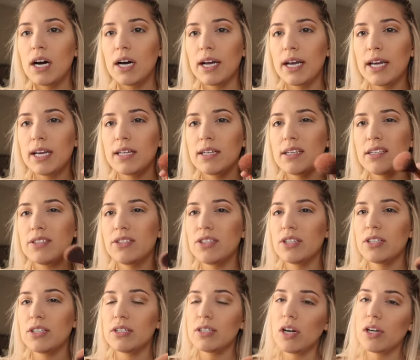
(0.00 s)
and it's
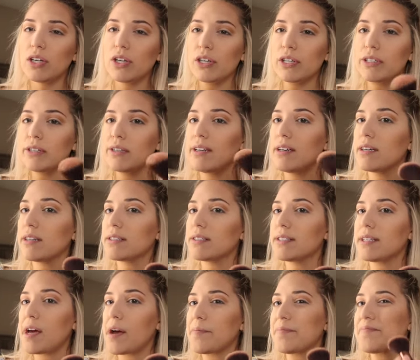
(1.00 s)
just not a good look.
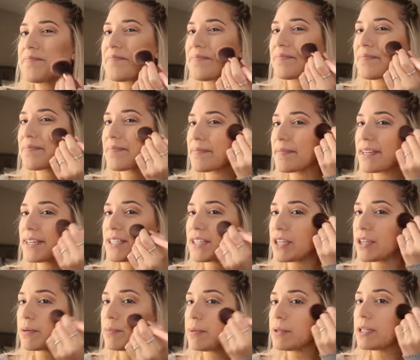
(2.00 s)
So make
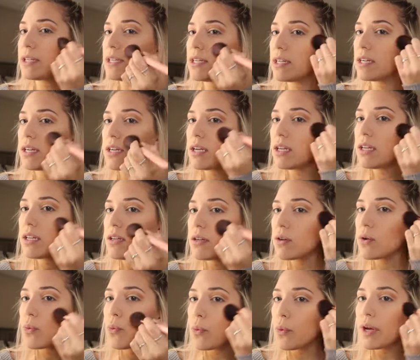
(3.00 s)
sure you're blending it
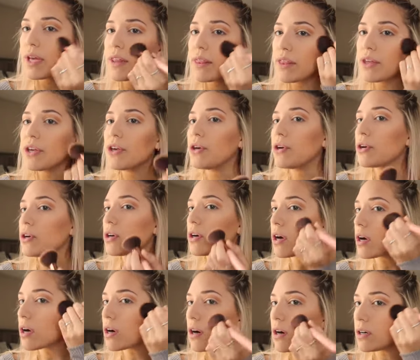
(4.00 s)
in with
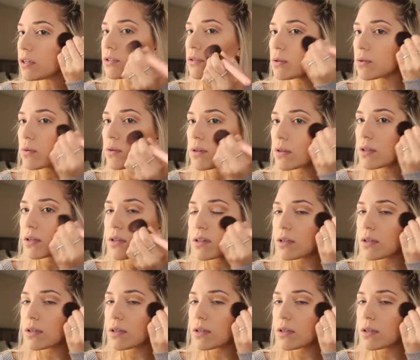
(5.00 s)
your contour.